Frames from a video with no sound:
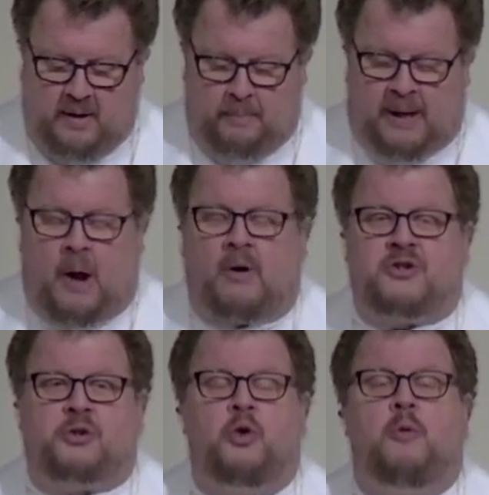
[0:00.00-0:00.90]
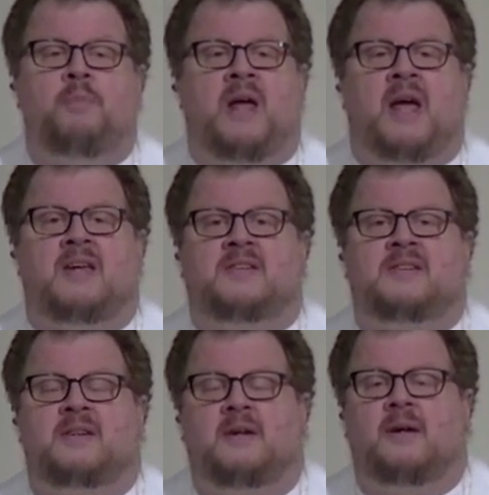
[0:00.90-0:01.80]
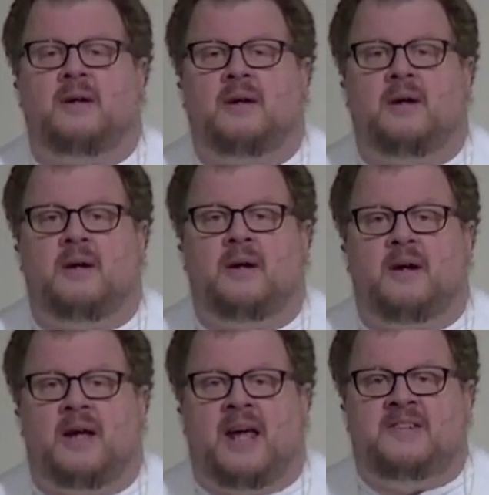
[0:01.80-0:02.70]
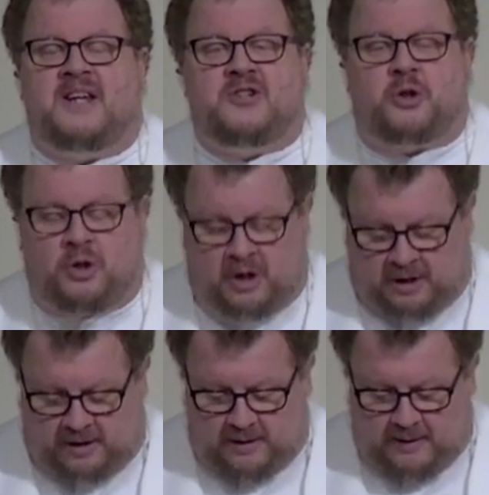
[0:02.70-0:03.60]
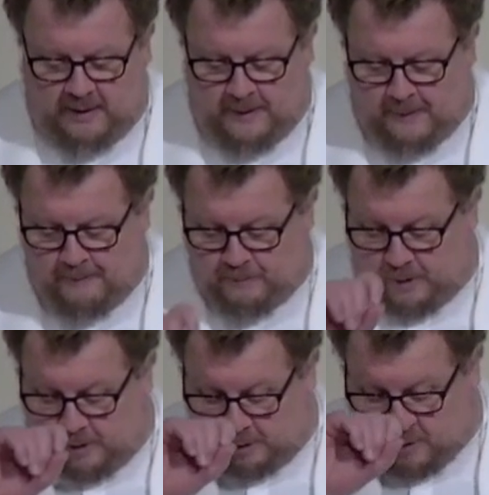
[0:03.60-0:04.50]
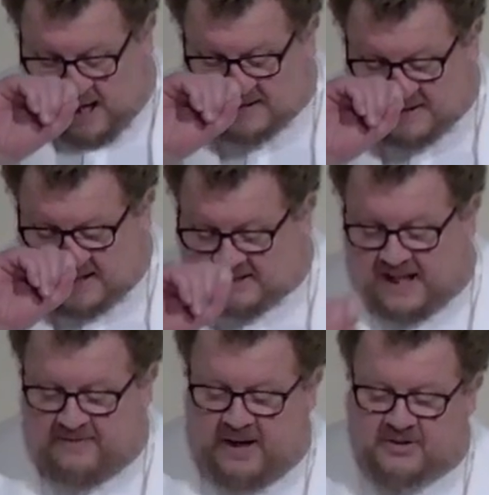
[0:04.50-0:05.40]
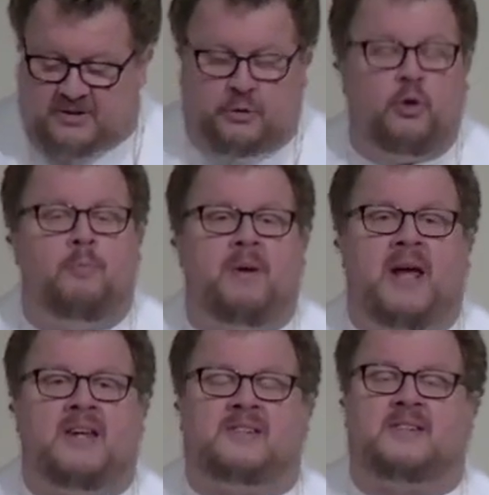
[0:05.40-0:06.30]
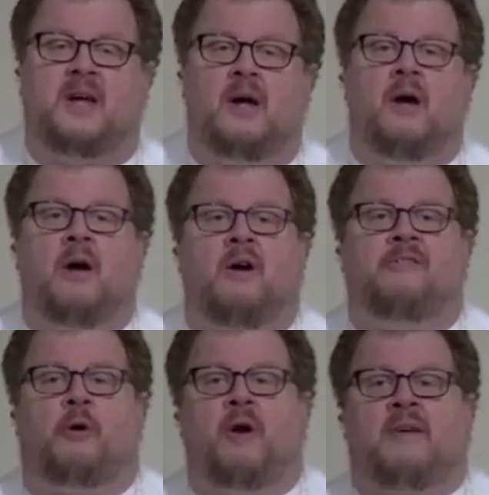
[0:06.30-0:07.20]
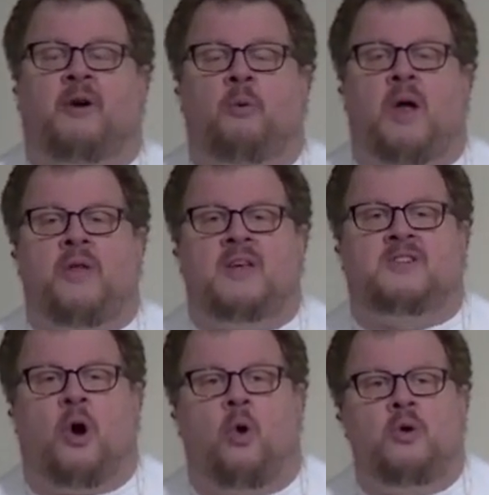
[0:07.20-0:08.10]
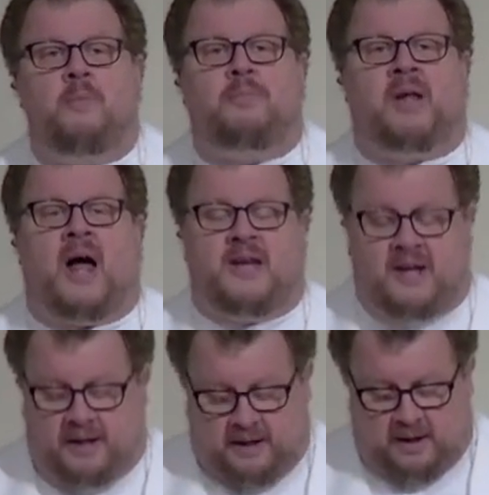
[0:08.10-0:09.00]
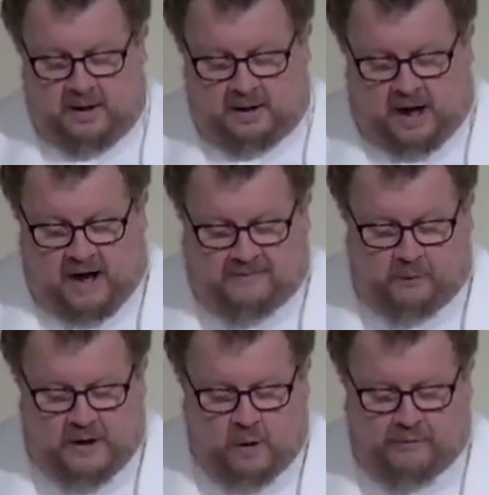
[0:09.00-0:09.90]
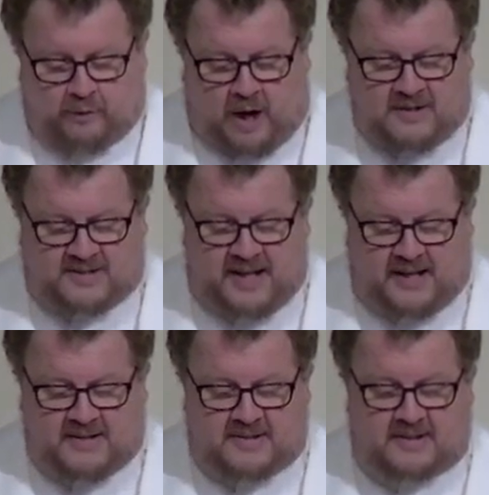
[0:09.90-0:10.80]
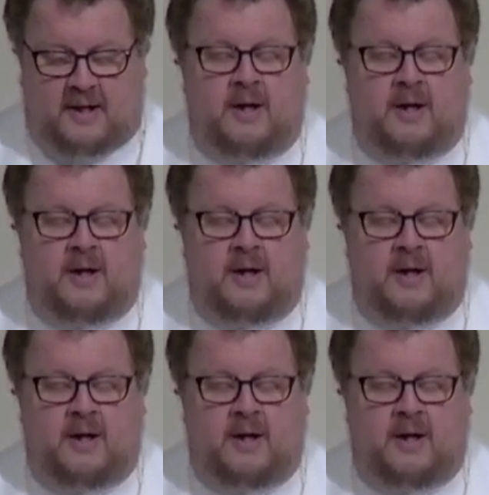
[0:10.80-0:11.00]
But our true peace is eternal. Christ has given us true peace forever with his own blood covering over our sins.